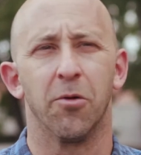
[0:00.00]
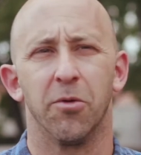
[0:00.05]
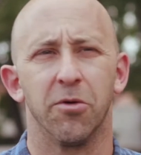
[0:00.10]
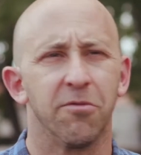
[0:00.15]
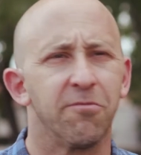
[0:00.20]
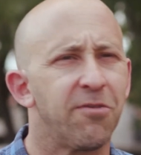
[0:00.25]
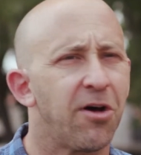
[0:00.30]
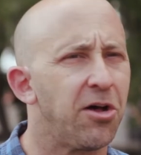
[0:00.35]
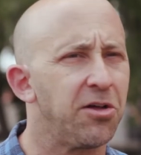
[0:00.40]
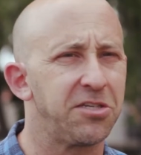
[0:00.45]

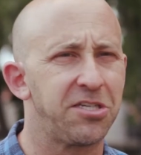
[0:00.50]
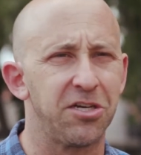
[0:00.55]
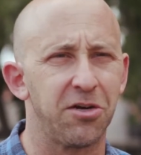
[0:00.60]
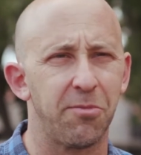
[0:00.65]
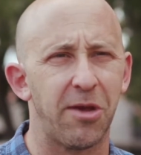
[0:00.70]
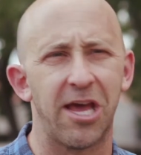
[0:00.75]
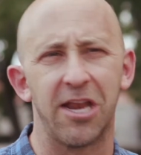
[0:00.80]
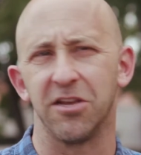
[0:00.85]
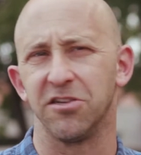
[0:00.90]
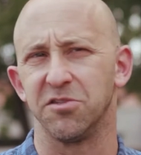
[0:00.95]
with volunteer
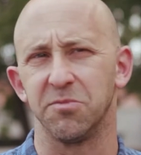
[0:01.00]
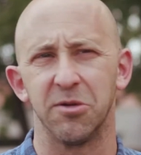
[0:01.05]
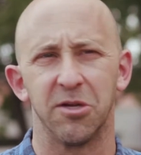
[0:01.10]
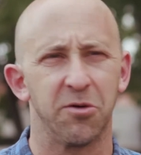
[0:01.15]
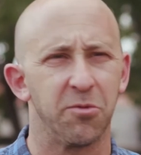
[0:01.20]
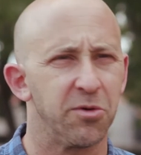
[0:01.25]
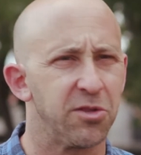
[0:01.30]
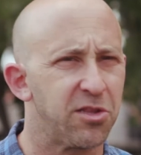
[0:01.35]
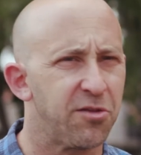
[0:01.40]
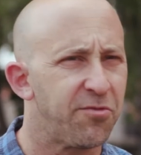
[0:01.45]

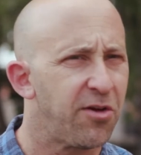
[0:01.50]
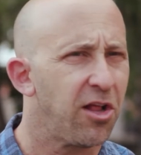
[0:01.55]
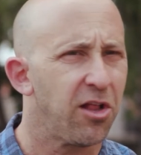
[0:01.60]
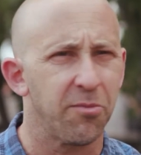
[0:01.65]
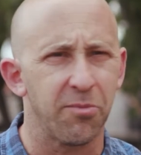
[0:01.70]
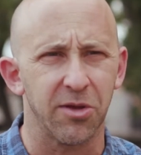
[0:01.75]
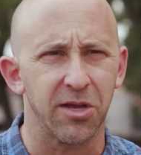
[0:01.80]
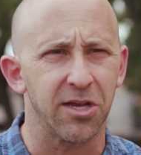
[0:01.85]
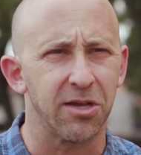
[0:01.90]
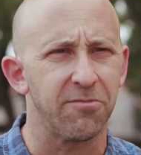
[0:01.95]
management, with
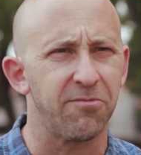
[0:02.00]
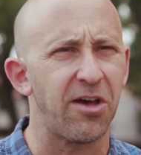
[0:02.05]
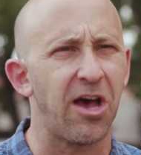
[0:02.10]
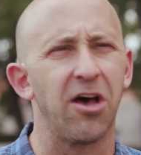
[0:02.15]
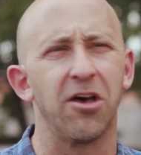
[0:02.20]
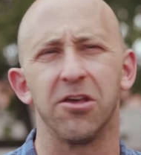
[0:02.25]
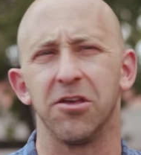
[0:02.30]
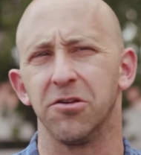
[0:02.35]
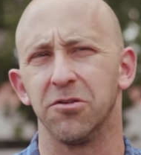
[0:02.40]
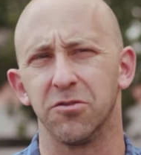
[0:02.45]
developing
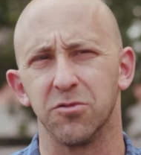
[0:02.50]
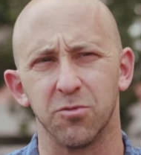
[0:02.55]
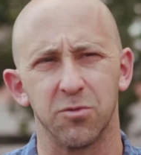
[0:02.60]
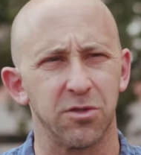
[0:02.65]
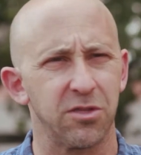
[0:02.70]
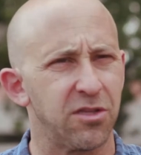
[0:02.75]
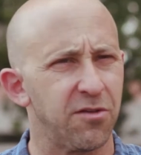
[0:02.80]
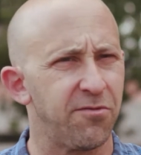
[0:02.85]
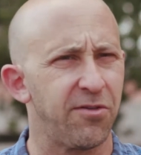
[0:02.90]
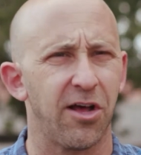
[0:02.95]
values,
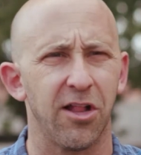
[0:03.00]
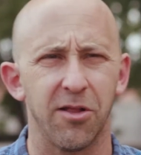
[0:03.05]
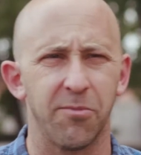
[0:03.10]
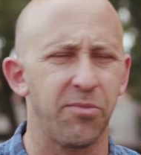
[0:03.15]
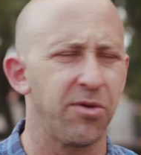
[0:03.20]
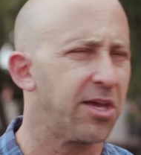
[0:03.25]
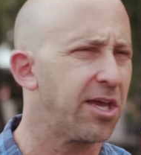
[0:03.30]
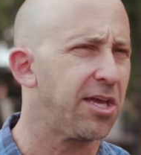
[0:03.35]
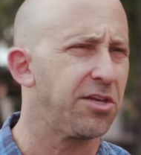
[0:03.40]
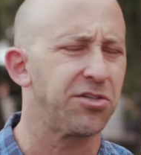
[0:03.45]
with
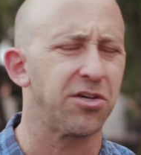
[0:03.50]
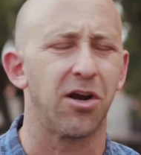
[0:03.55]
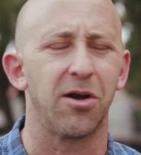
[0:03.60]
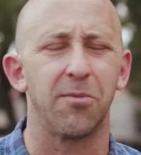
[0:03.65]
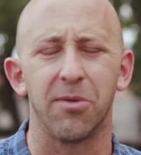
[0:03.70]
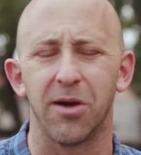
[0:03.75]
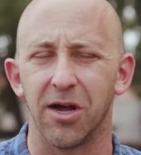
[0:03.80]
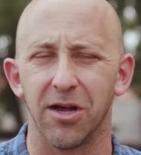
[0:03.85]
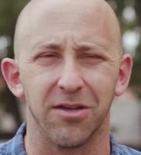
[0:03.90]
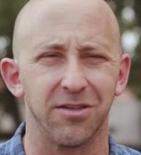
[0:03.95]
developing HR
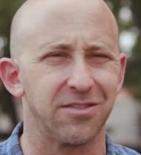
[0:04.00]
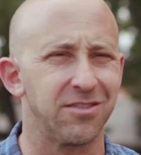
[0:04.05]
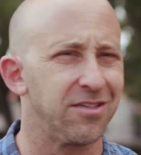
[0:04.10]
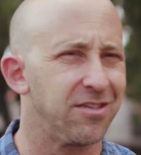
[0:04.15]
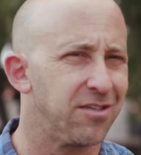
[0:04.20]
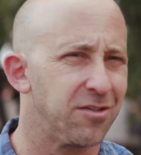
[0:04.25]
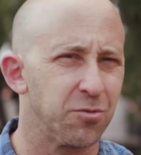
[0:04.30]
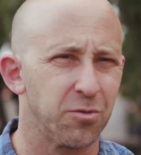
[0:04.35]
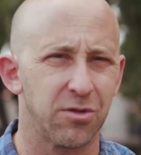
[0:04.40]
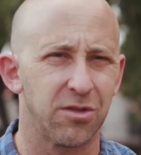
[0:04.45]

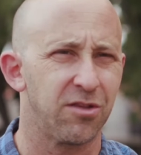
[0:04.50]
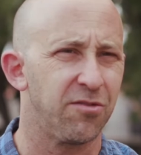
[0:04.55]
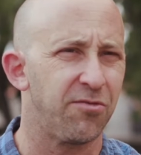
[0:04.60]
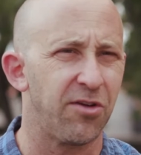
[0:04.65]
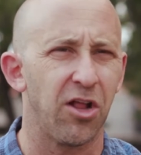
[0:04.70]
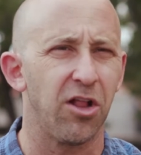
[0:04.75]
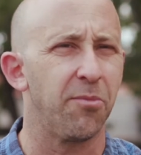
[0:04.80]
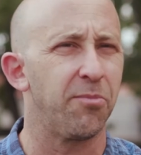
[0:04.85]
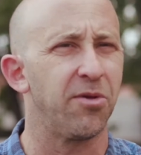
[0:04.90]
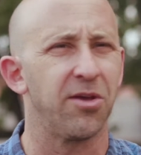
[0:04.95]
policies, with
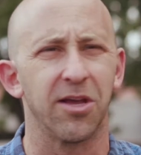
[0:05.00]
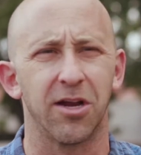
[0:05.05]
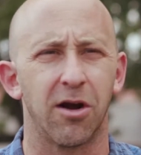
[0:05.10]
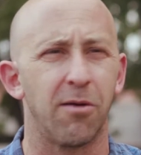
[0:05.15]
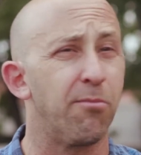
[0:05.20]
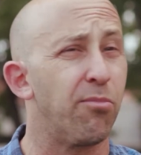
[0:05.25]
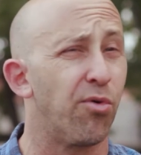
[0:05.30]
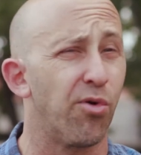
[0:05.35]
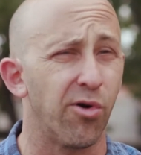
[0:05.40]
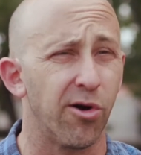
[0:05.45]
developing
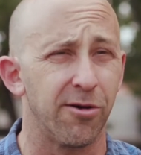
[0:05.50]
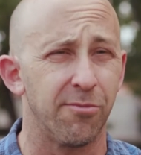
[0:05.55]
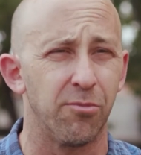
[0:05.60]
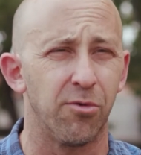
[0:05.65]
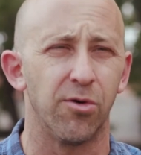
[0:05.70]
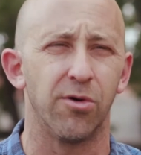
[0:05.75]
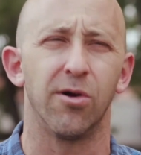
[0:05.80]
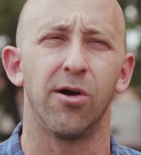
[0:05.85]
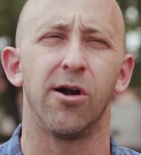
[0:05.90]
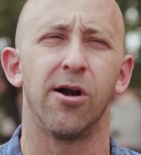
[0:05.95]
our board
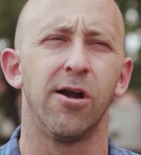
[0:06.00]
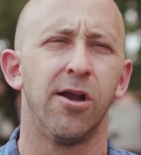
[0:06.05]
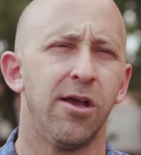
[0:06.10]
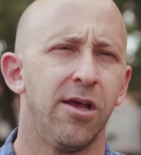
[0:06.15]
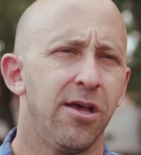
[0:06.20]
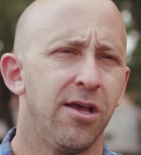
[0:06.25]
more.